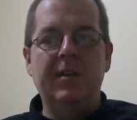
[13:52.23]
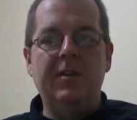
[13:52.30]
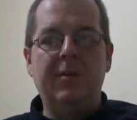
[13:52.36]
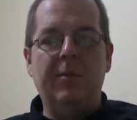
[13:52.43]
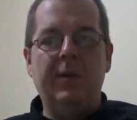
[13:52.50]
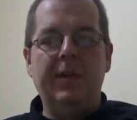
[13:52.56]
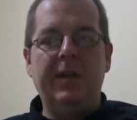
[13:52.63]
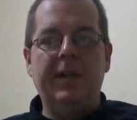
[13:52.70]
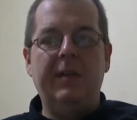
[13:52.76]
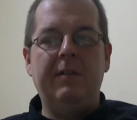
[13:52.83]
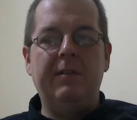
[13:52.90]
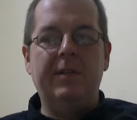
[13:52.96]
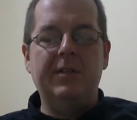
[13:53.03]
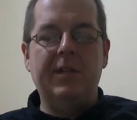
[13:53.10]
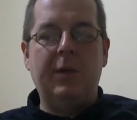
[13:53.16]

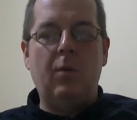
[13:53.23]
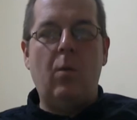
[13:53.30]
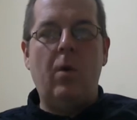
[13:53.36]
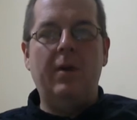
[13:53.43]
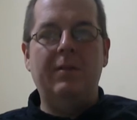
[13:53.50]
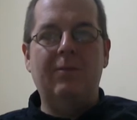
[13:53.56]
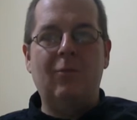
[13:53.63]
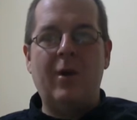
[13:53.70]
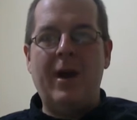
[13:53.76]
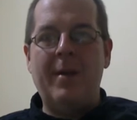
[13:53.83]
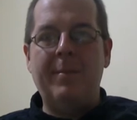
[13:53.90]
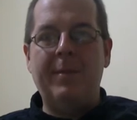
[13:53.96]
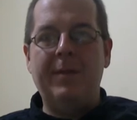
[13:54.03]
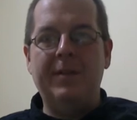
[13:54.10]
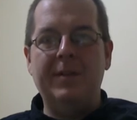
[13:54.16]
There's like one
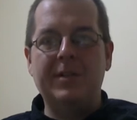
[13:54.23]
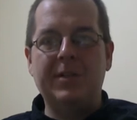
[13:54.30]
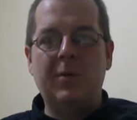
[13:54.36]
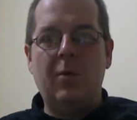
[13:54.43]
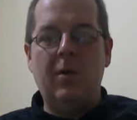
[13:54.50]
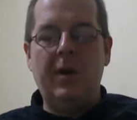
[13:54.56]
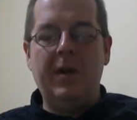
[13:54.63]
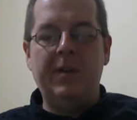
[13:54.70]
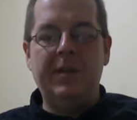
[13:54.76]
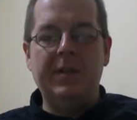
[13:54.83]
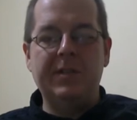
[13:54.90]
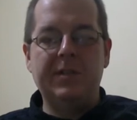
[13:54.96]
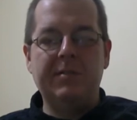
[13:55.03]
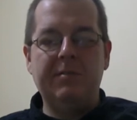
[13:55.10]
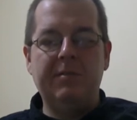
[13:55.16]
ramp in
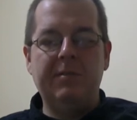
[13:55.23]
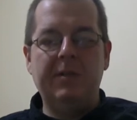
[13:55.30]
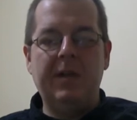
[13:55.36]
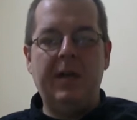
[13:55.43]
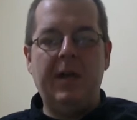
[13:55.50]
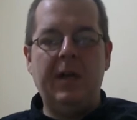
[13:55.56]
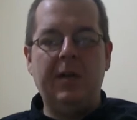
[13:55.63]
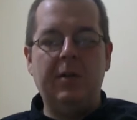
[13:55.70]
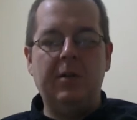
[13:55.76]
in